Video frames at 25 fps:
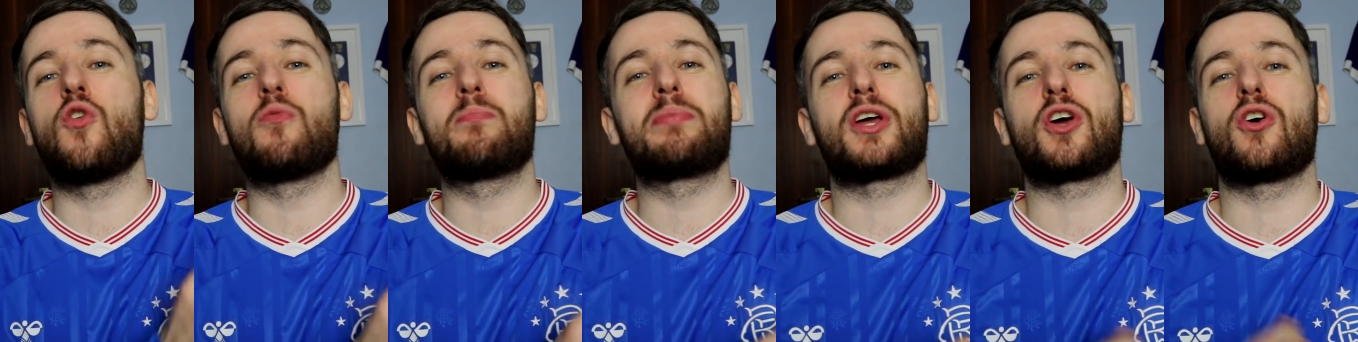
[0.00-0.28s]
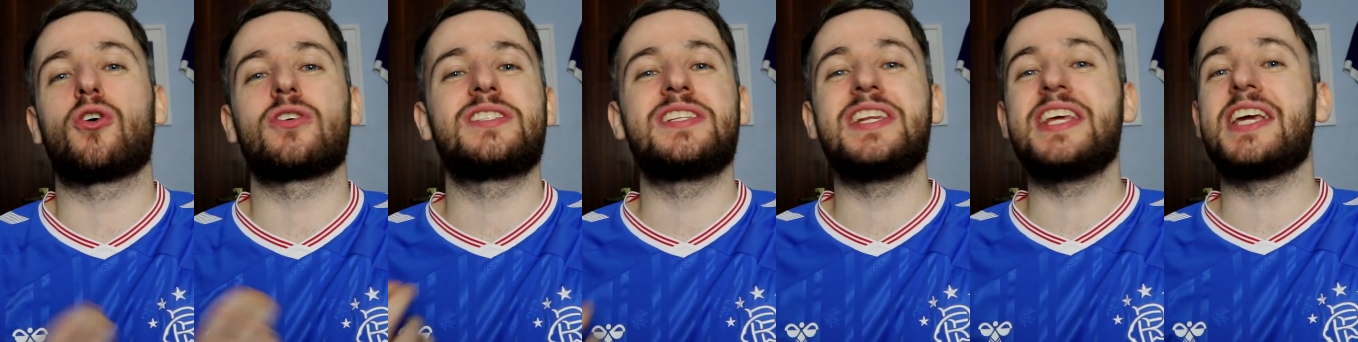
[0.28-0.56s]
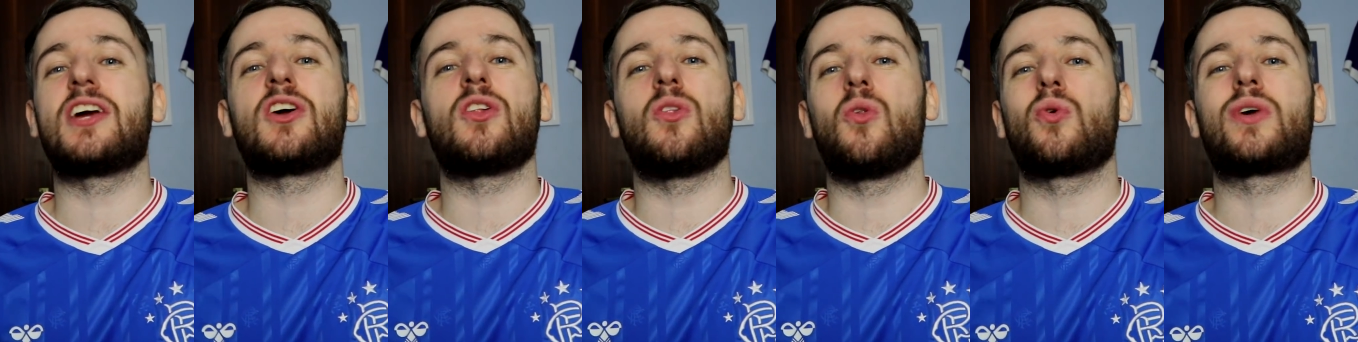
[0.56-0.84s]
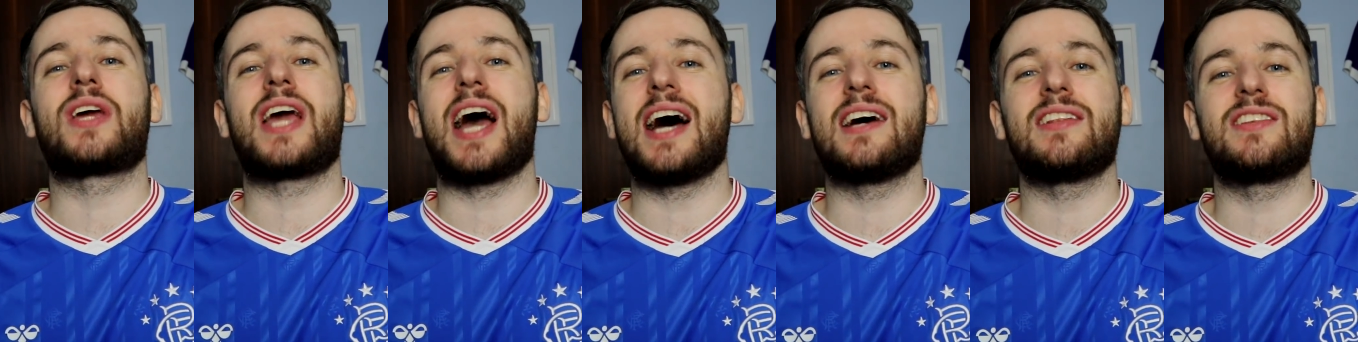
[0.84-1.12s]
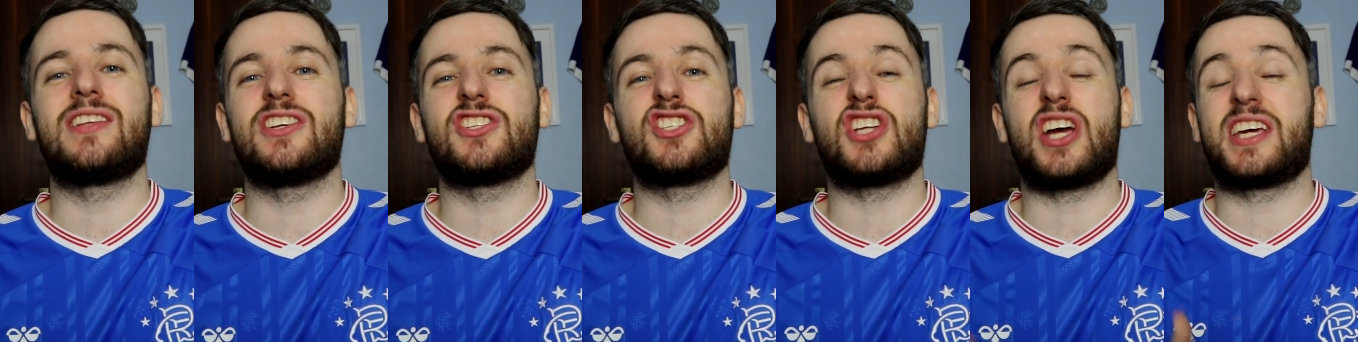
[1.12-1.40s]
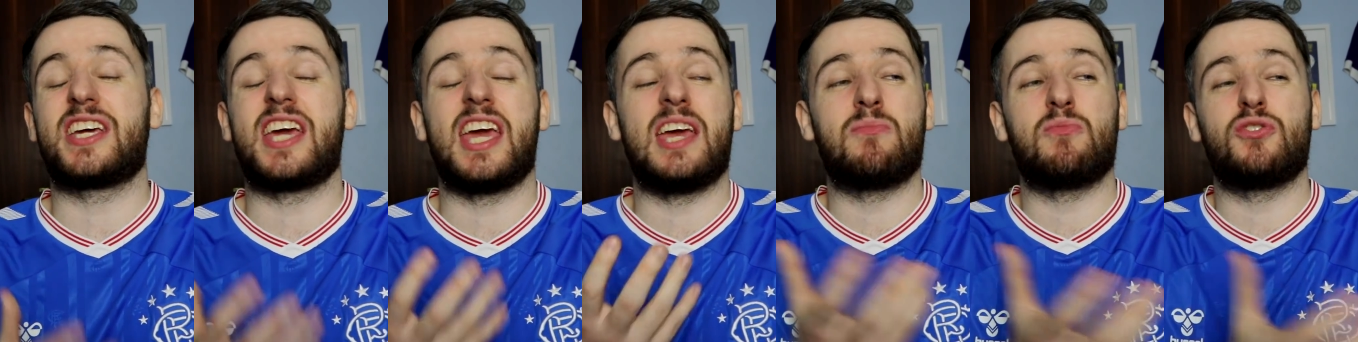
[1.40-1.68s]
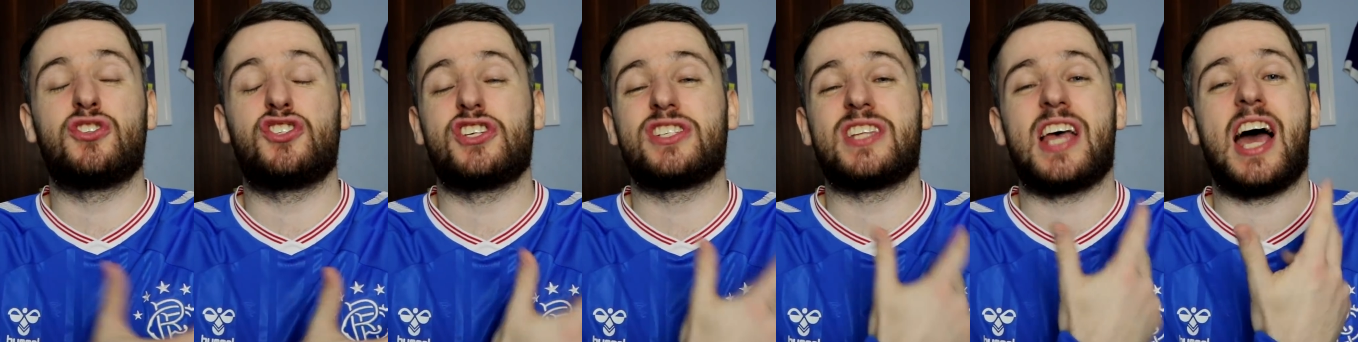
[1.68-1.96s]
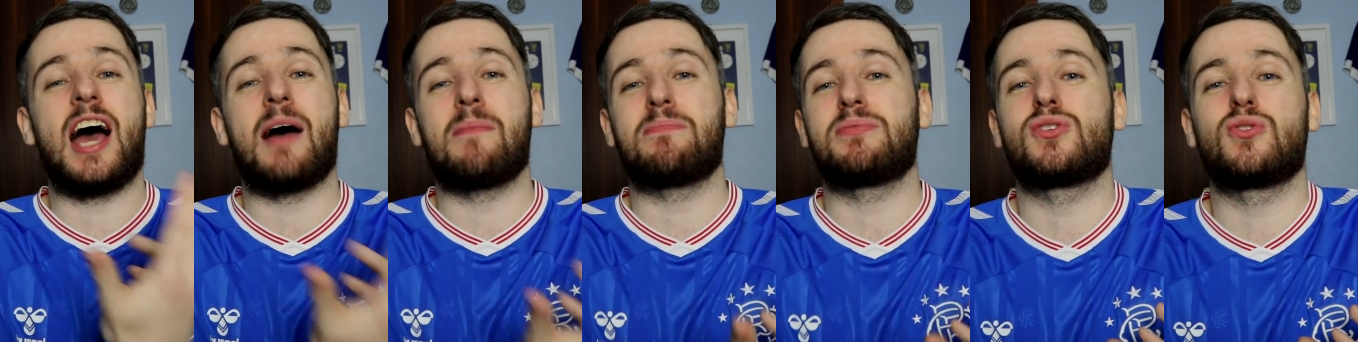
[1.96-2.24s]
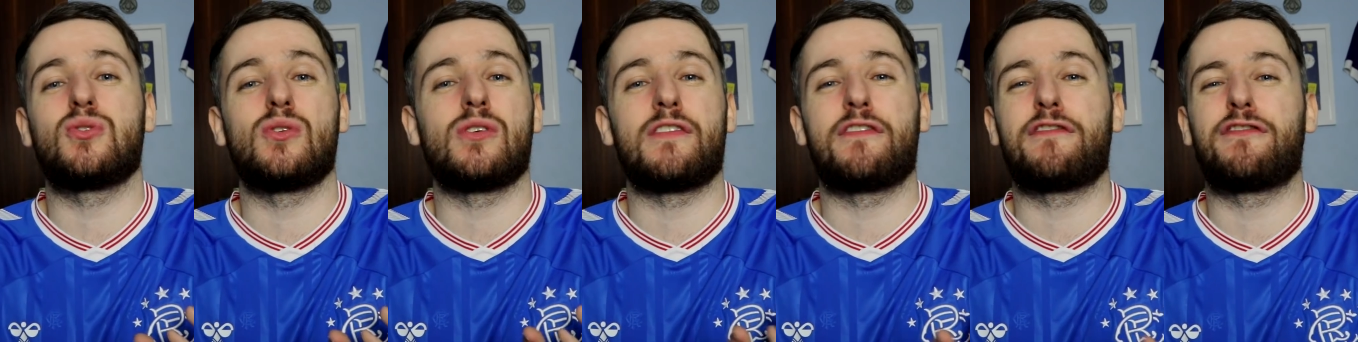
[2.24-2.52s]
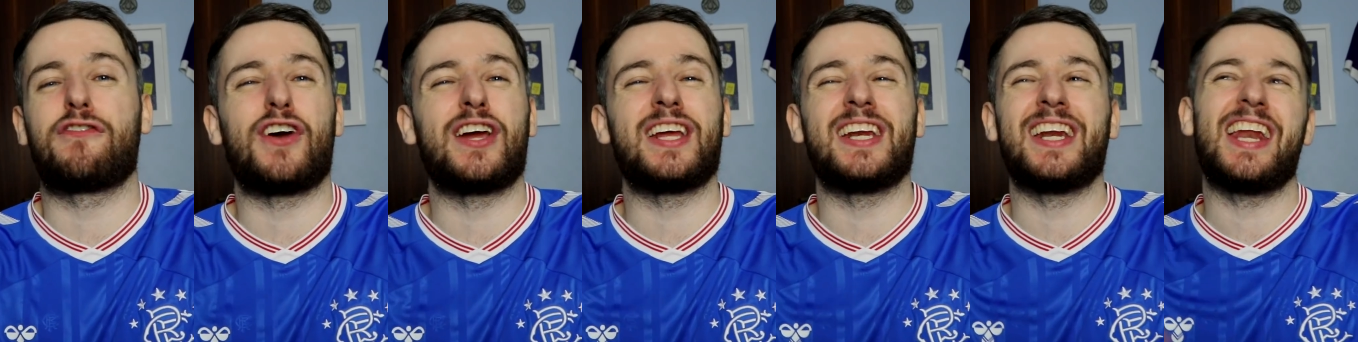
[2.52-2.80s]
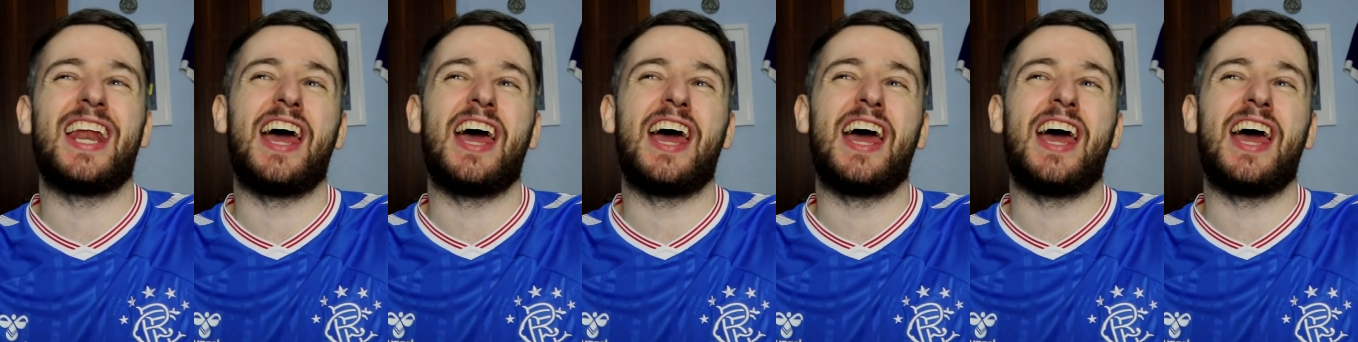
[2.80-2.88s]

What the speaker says: because Nikola Katic, again, was just absolutely frightening.